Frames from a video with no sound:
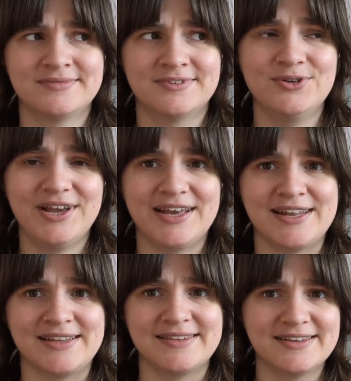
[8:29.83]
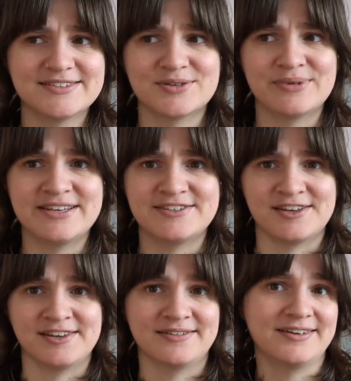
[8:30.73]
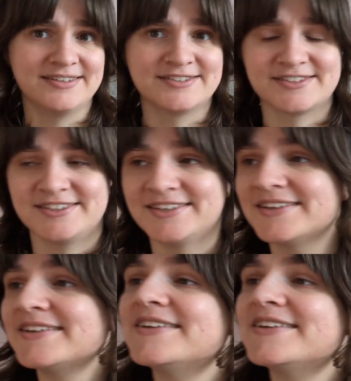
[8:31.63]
look at it. That's amazing, honestly.